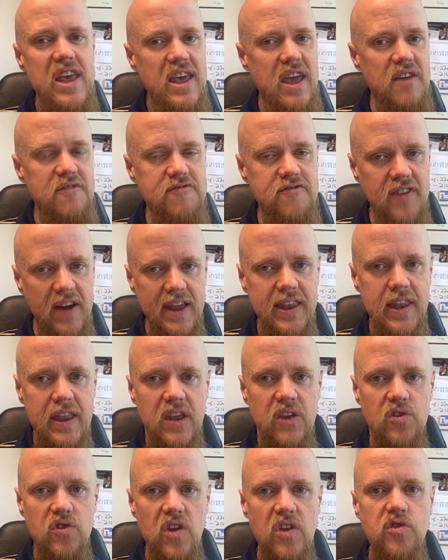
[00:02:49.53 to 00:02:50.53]
And finally,
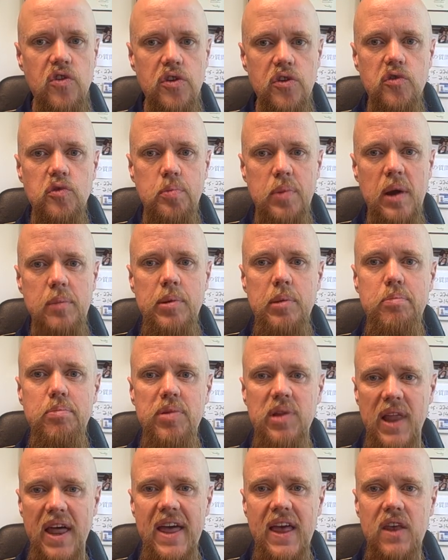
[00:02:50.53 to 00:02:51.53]
he says that this problem
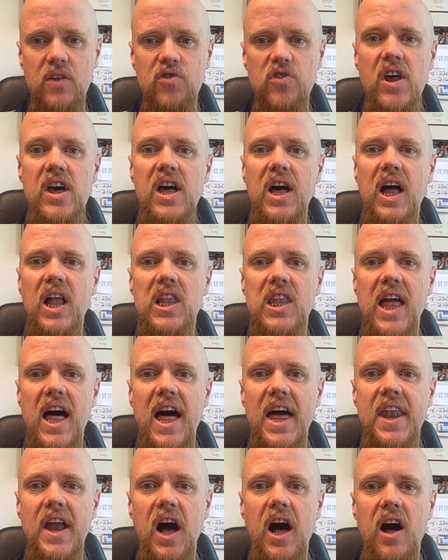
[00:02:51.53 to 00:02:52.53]
plagues a
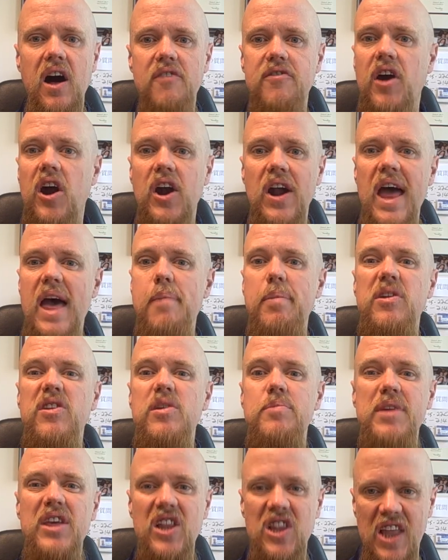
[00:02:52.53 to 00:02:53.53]
lot of our
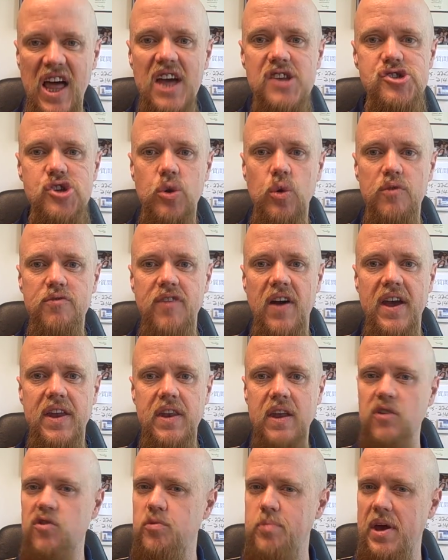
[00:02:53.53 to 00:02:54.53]
epidemiological
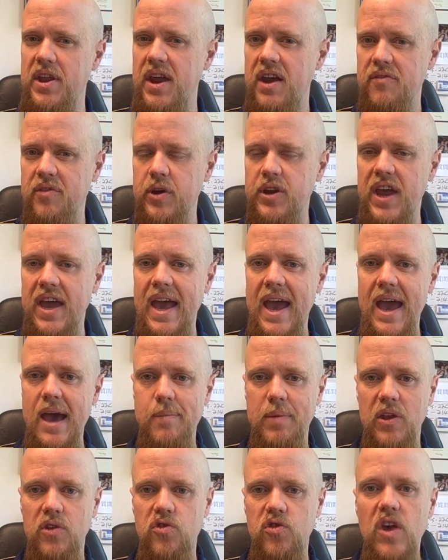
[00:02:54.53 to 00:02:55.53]
findings about everyday
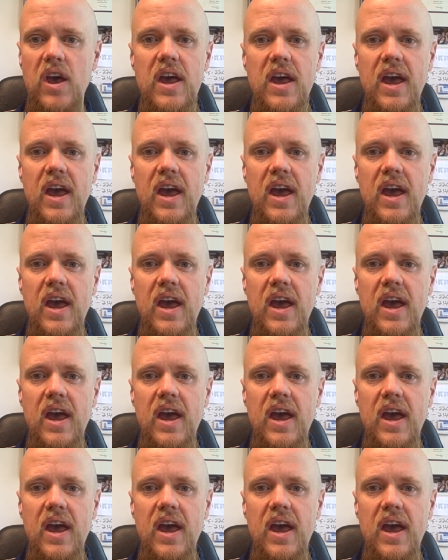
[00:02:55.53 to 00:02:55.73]
habits.